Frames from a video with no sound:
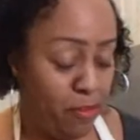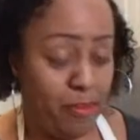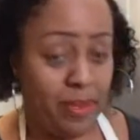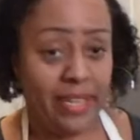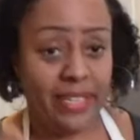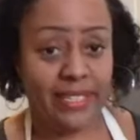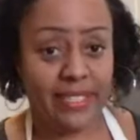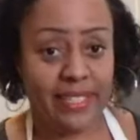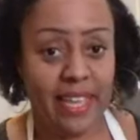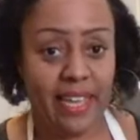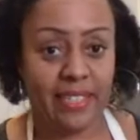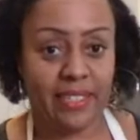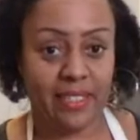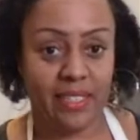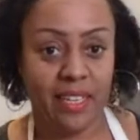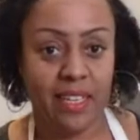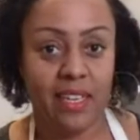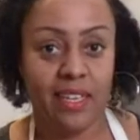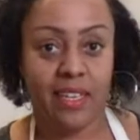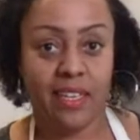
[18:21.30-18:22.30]
me,
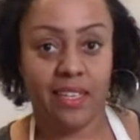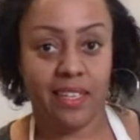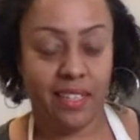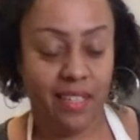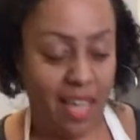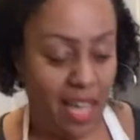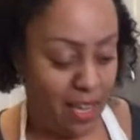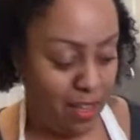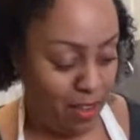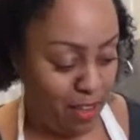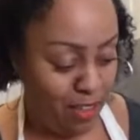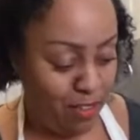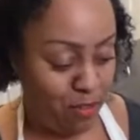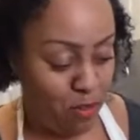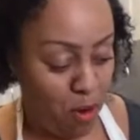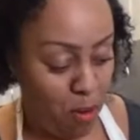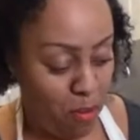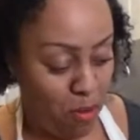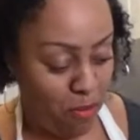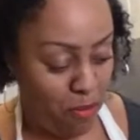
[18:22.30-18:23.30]
it's
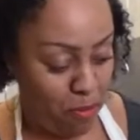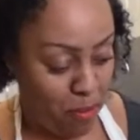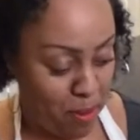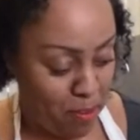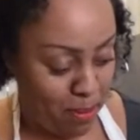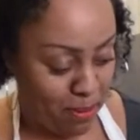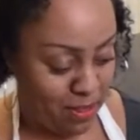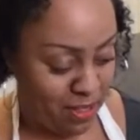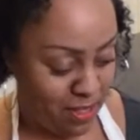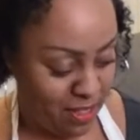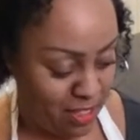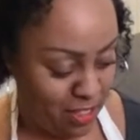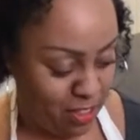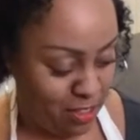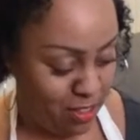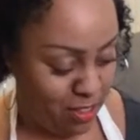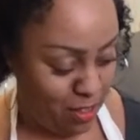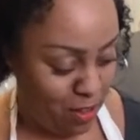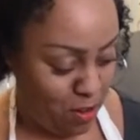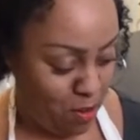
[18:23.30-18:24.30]
normal for people to,
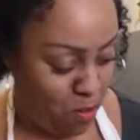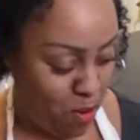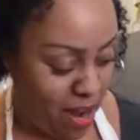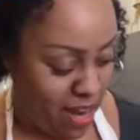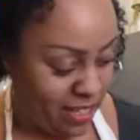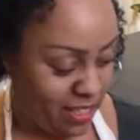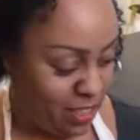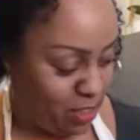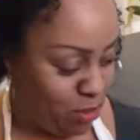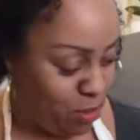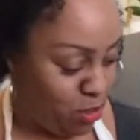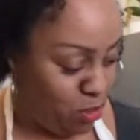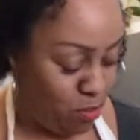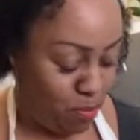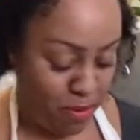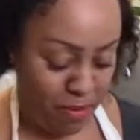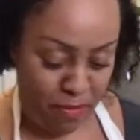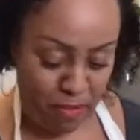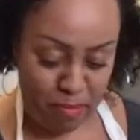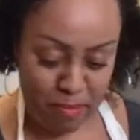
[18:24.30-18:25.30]
you know, watch YouTube.
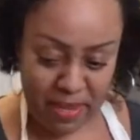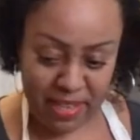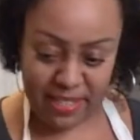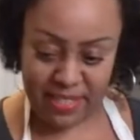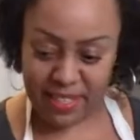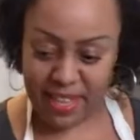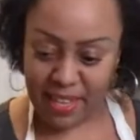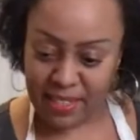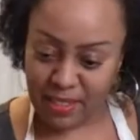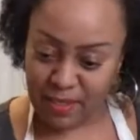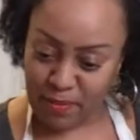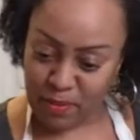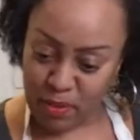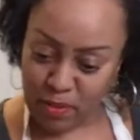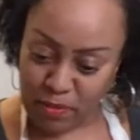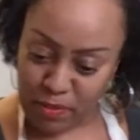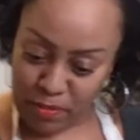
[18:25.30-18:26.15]
But for me, it's nice of you